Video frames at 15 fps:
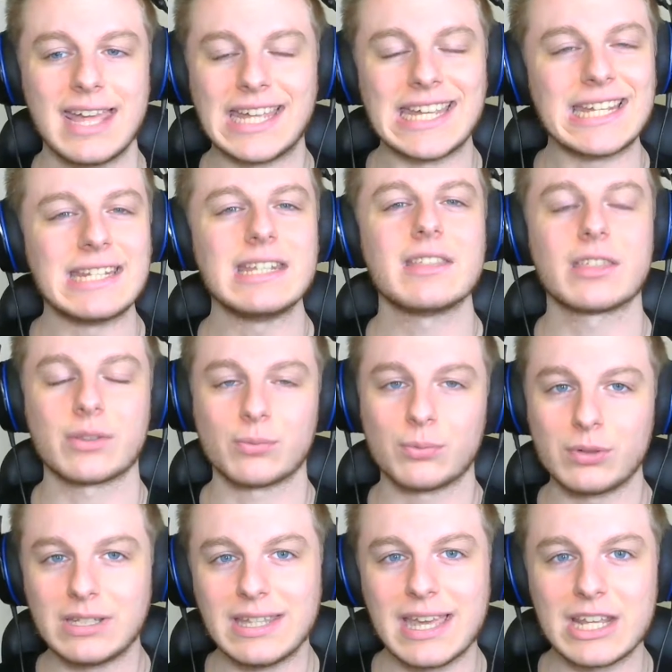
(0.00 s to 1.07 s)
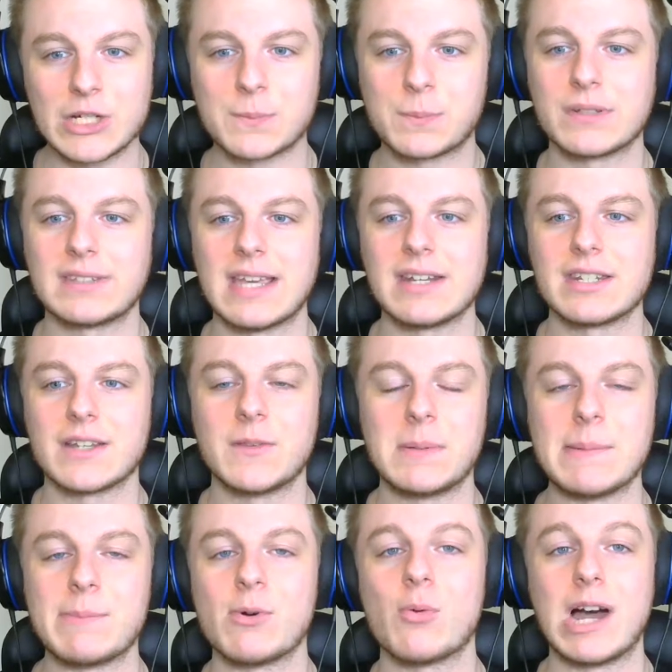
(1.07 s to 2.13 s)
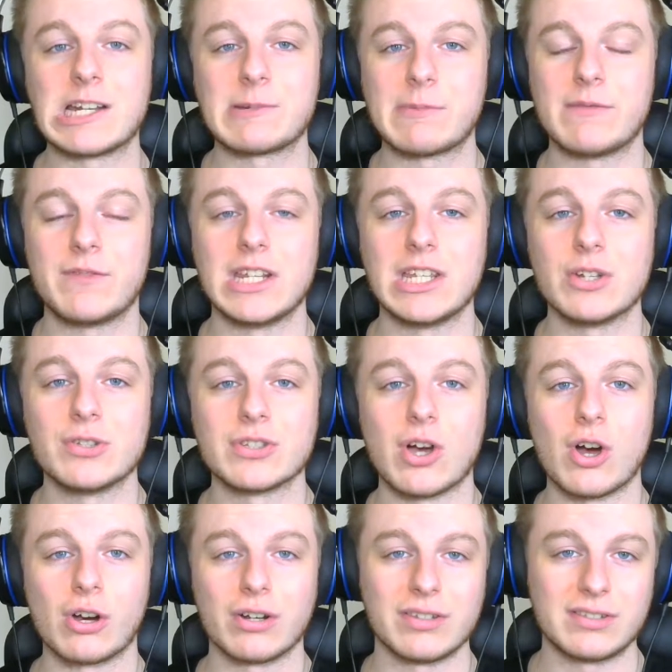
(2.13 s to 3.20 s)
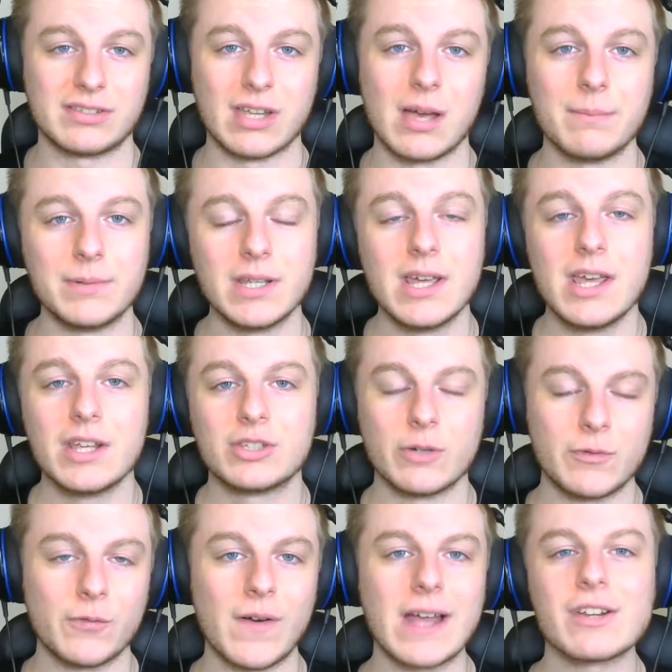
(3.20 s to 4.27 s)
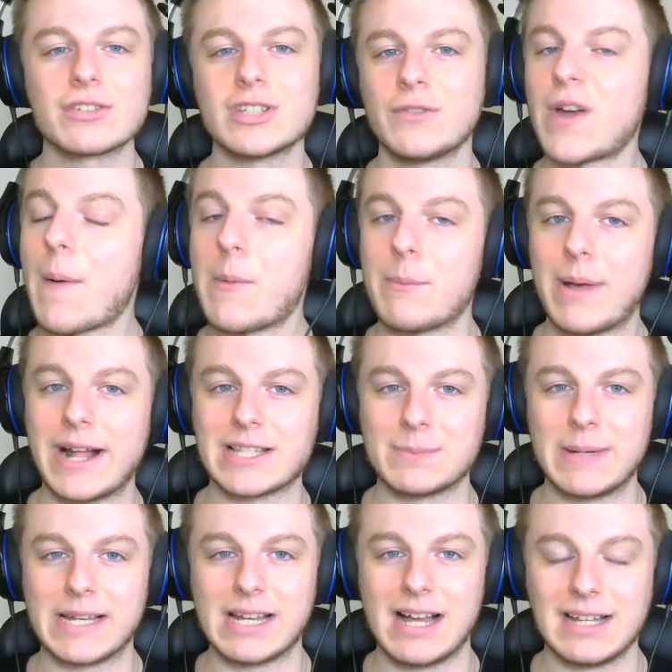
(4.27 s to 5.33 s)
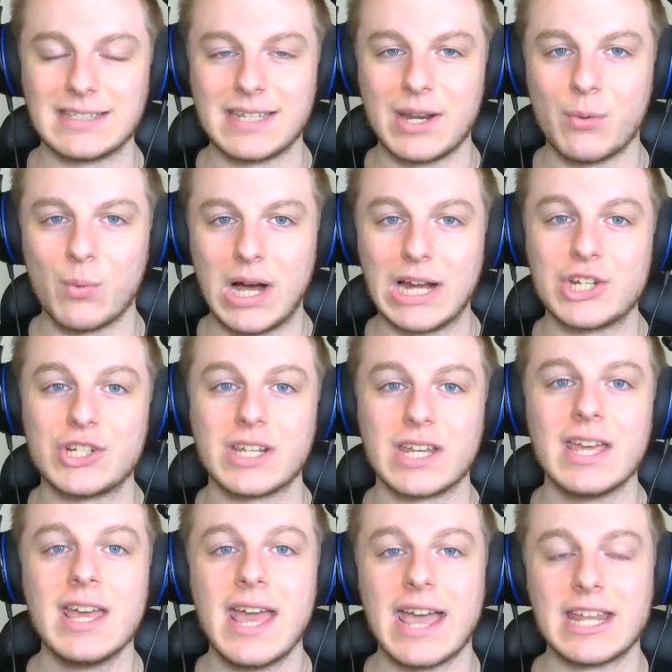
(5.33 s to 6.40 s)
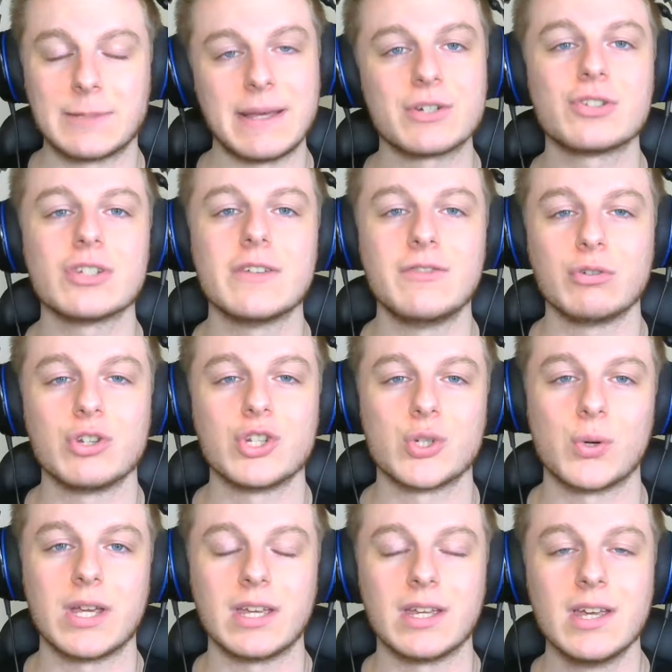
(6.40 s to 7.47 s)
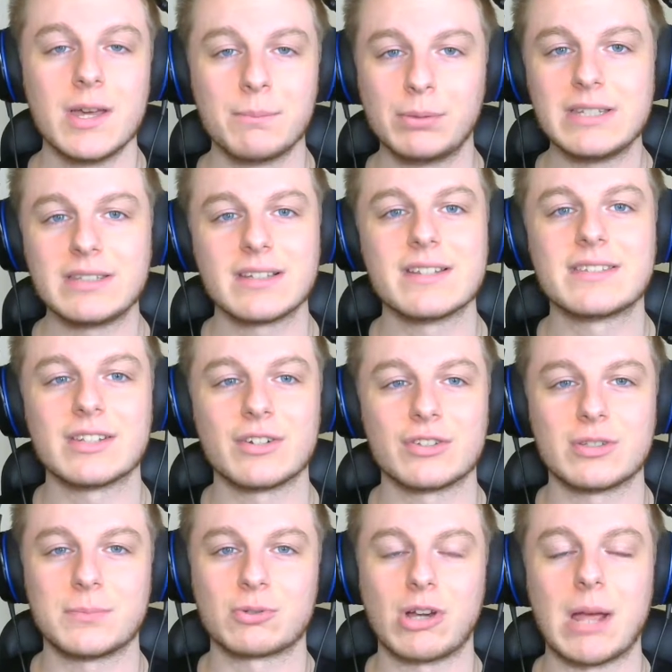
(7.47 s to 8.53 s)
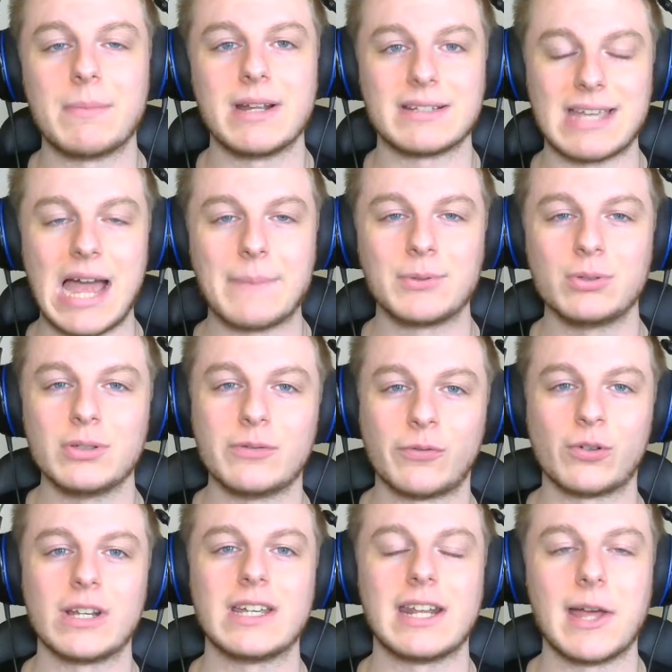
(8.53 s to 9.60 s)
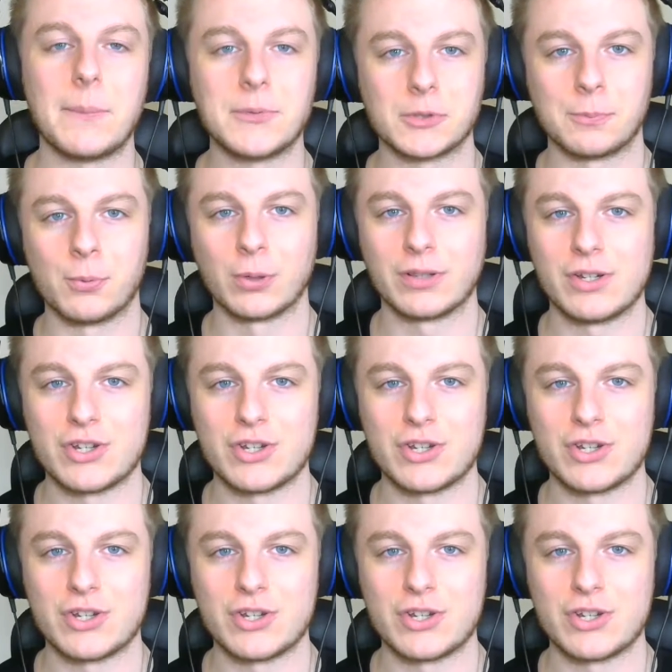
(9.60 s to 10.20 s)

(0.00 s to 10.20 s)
83-ish% of the people who watch my videos aren't subbed, so if you find yourself coming back to my content and watching it, and especially if you enjoy it, please consider subscribing. It's absolutely free and it helps support the